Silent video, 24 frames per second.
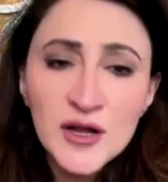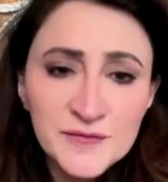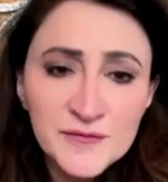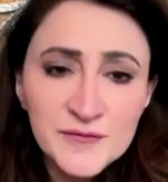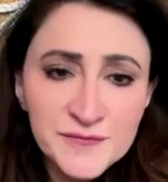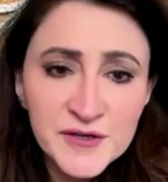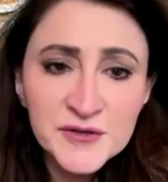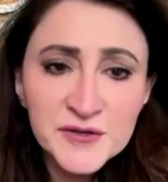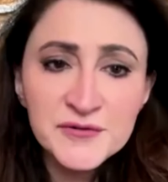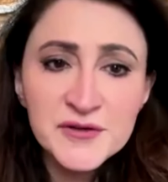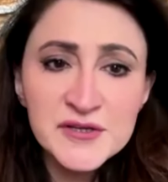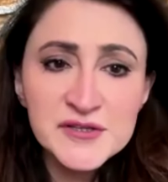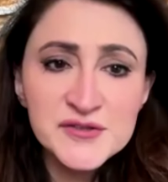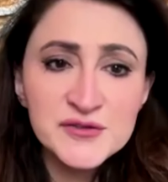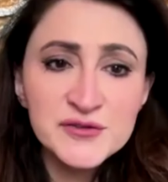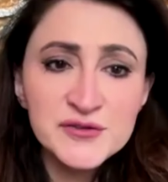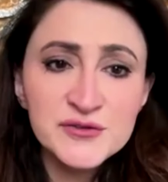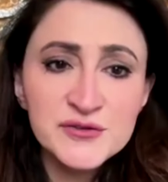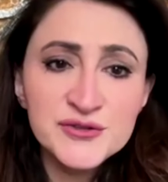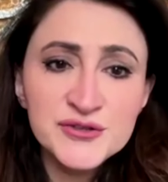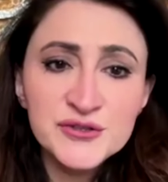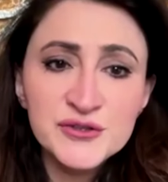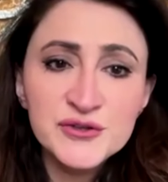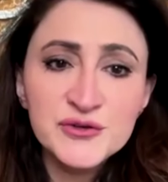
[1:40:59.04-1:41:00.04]
conflict
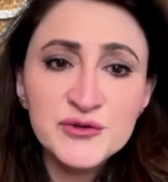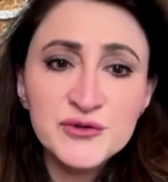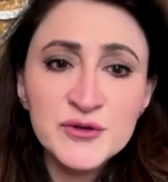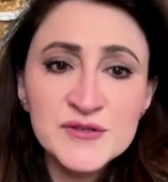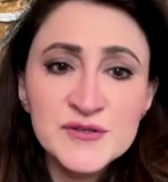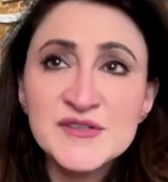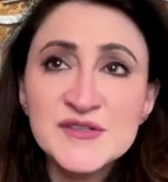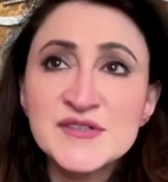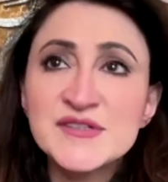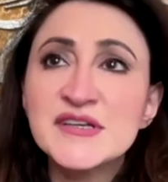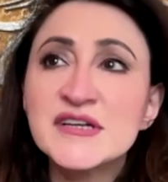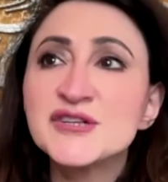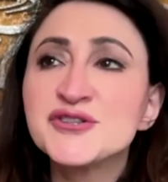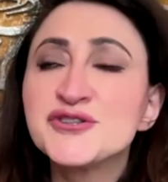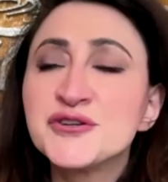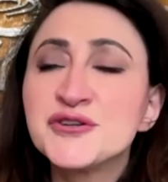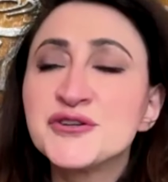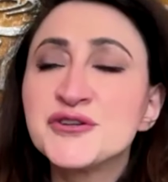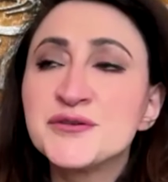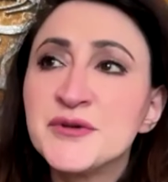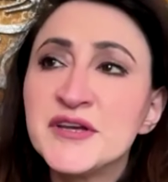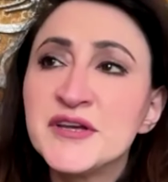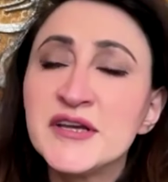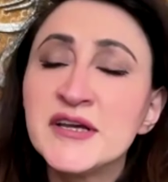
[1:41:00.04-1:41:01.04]
resolution courses. There
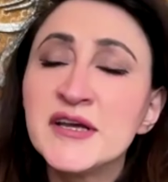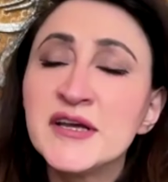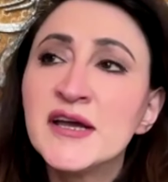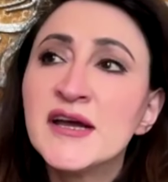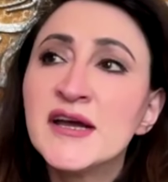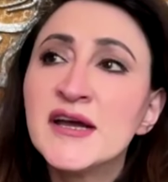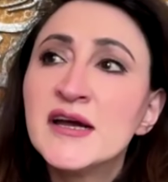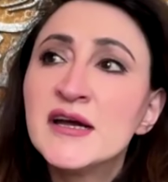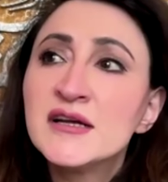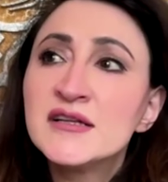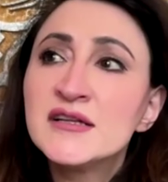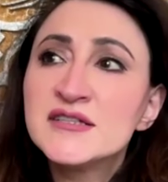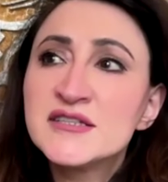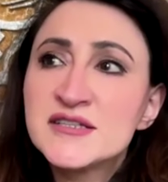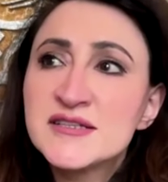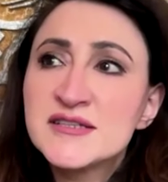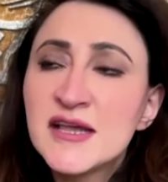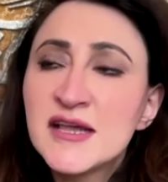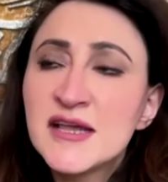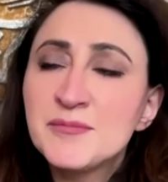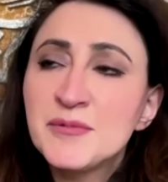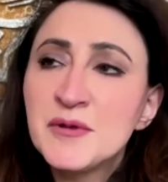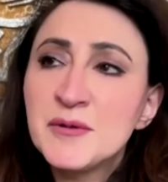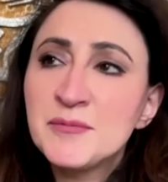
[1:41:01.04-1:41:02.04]
should be,
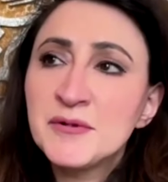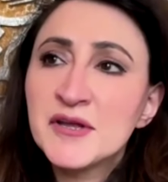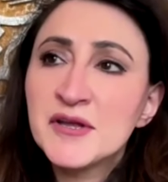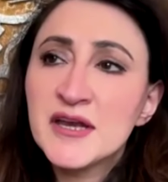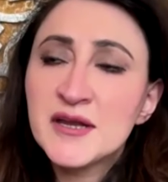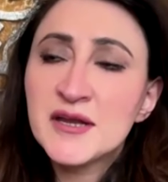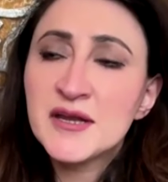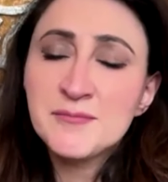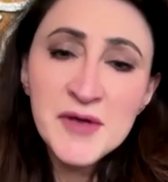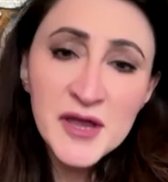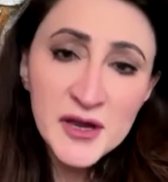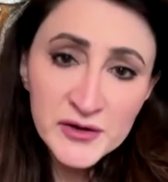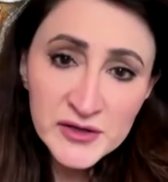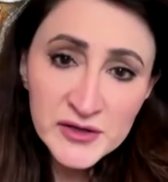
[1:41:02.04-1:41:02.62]
just like people get a